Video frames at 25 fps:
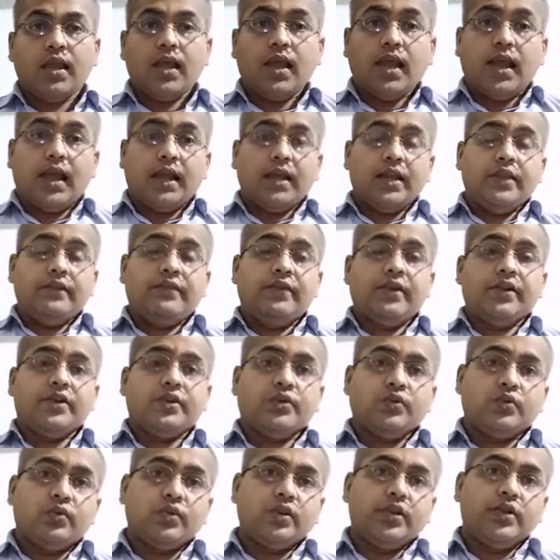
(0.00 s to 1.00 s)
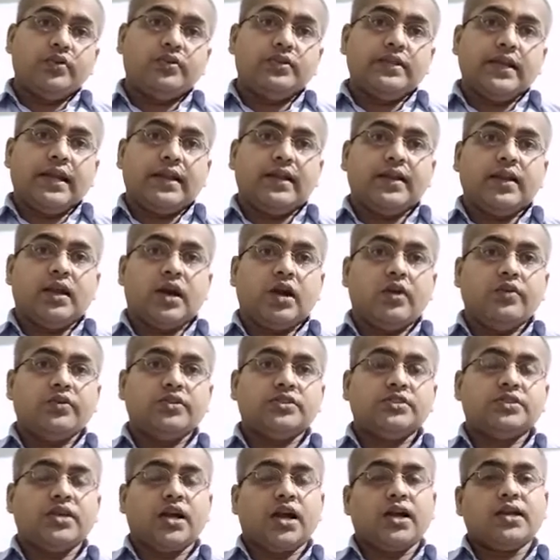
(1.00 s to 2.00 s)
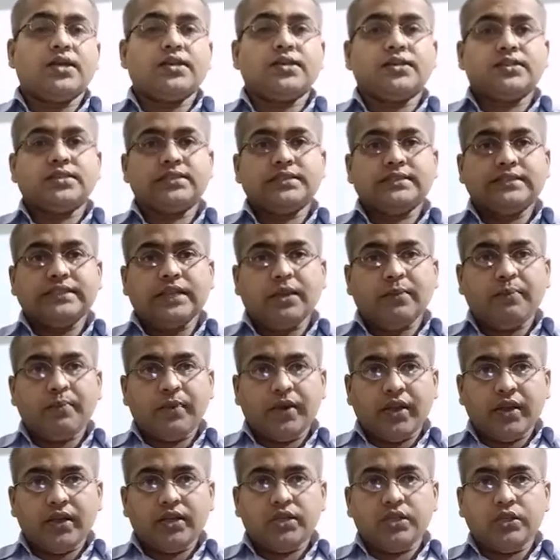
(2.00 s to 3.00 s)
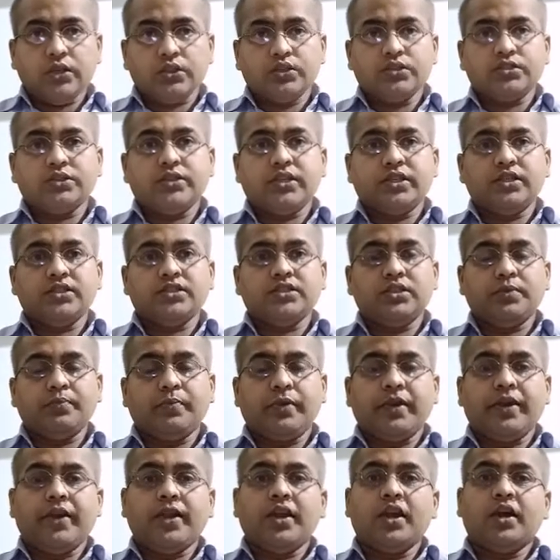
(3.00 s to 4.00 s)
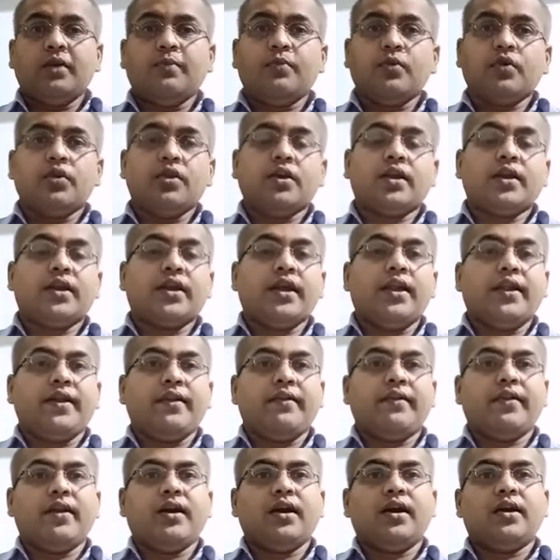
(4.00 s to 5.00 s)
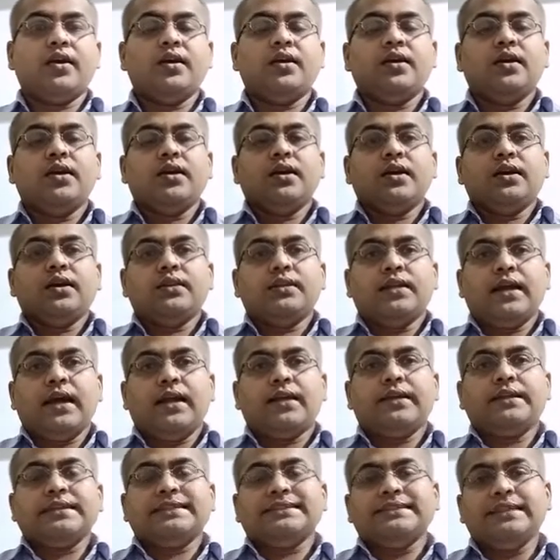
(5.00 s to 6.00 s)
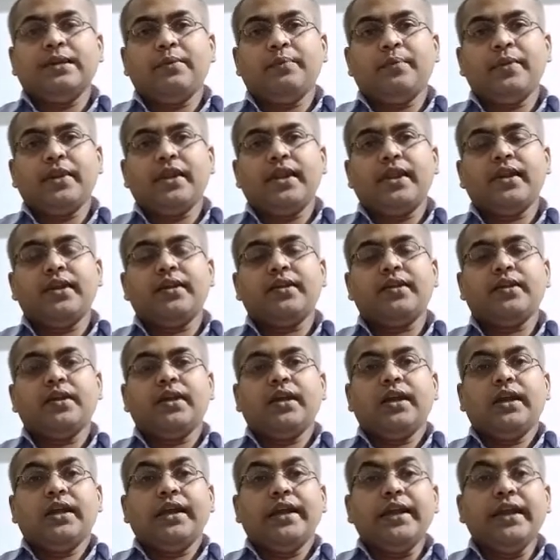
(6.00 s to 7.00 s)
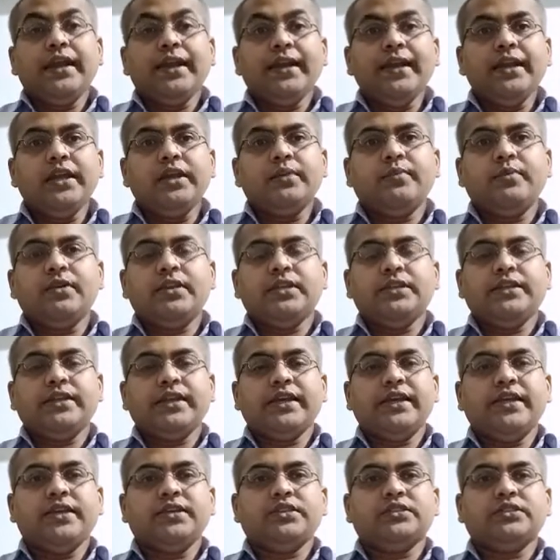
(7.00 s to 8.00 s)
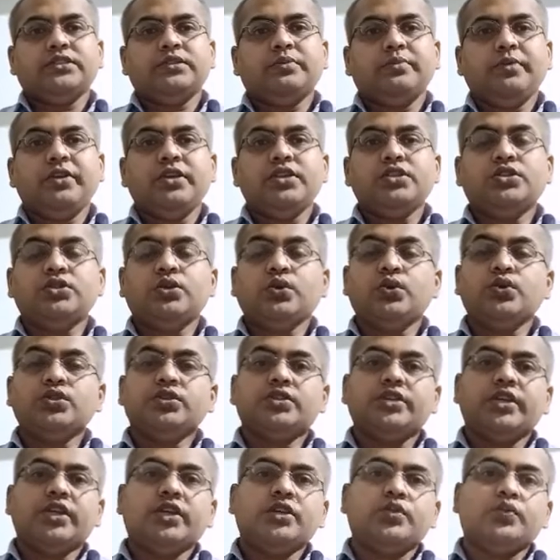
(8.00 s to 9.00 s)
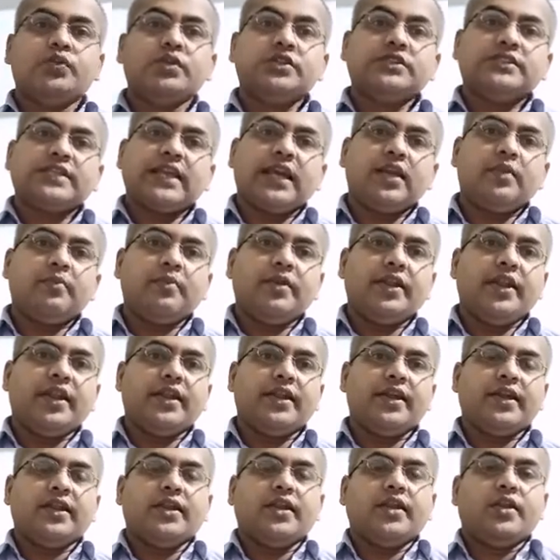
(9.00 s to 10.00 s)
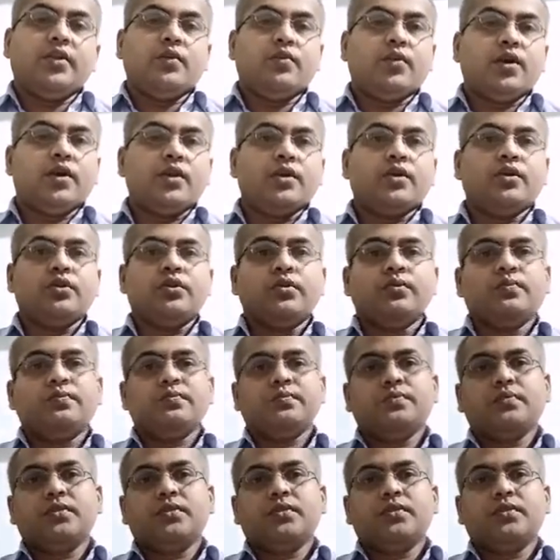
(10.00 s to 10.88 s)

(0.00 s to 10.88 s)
And if I told you that now start separate those things depending upon a criteria, that separate edible things, means those things which can be eaten in one group,